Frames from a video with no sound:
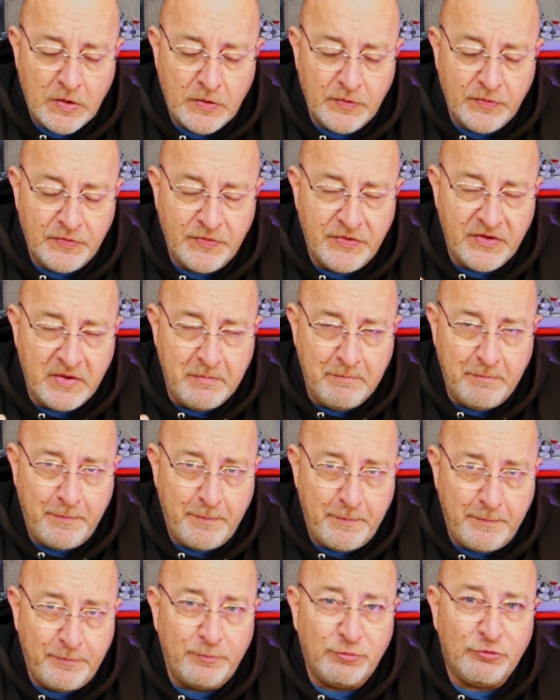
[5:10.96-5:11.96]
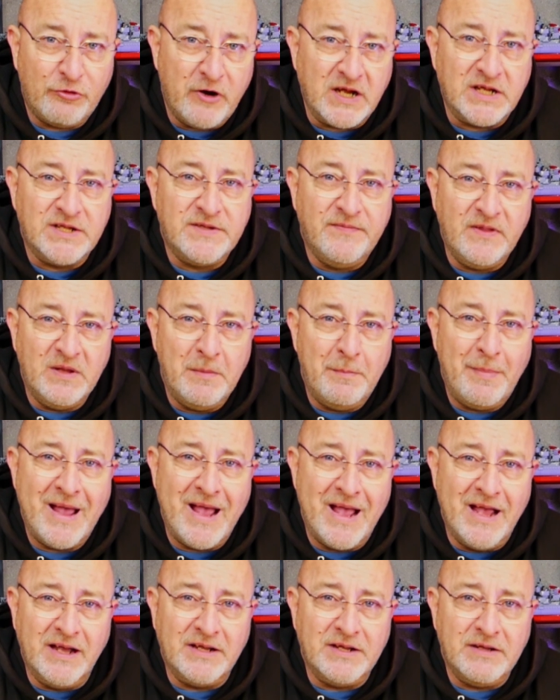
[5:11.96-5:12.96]
the bricks for the
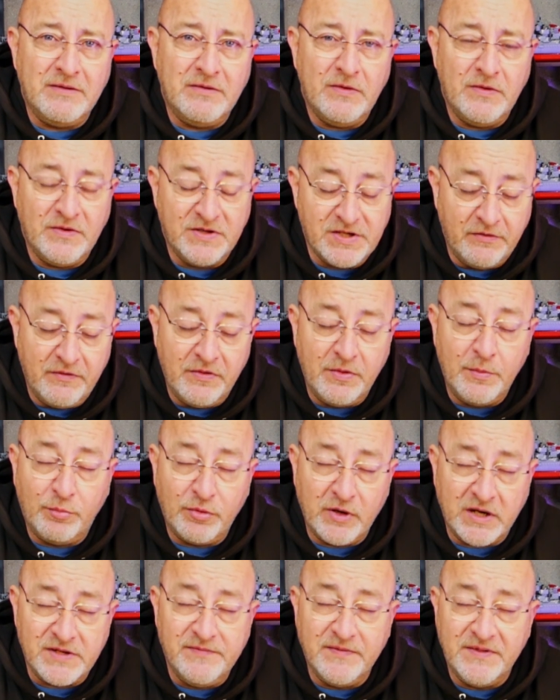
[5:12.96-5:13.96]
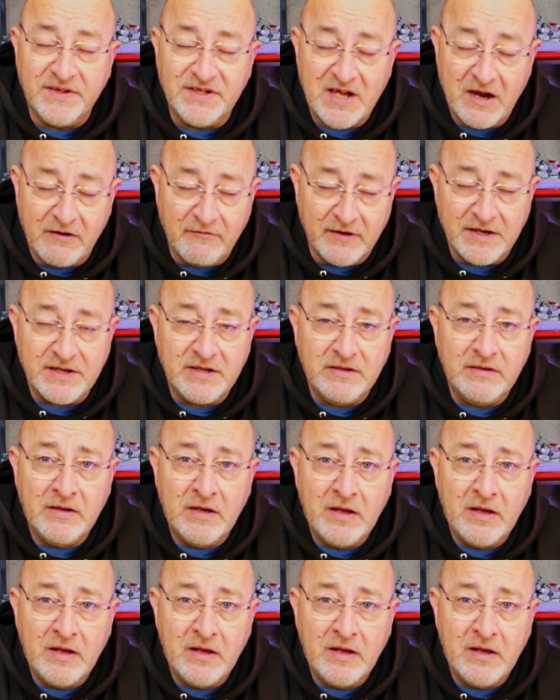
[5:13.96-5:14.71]
the bricks for the turret